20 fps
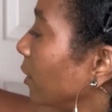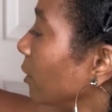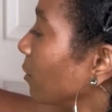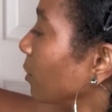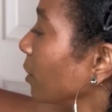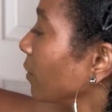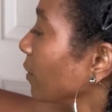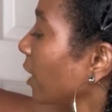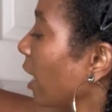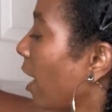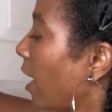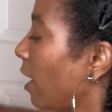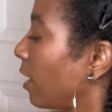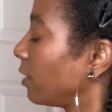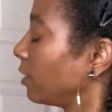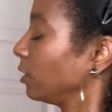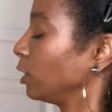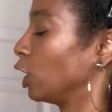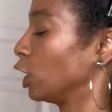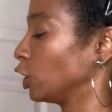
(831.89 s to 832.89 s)
we've
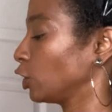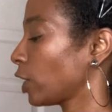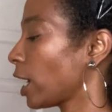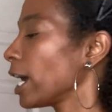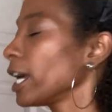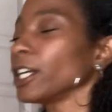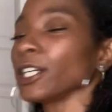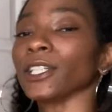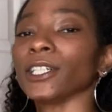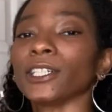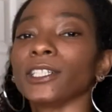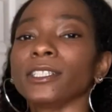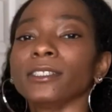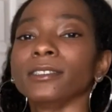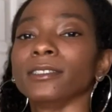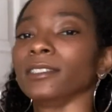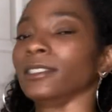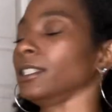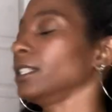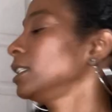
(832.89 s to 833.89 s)
got our triangle
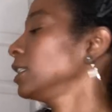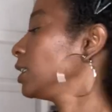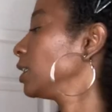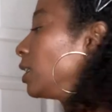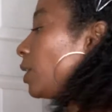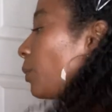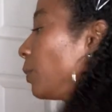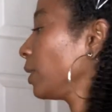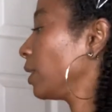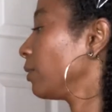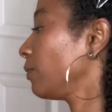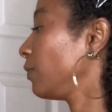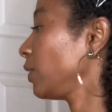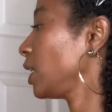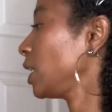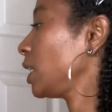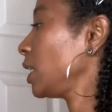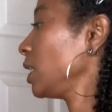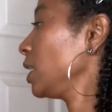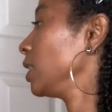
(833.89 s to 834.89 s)
with a
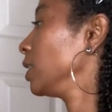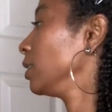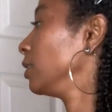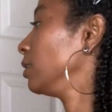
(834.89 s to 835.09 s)
V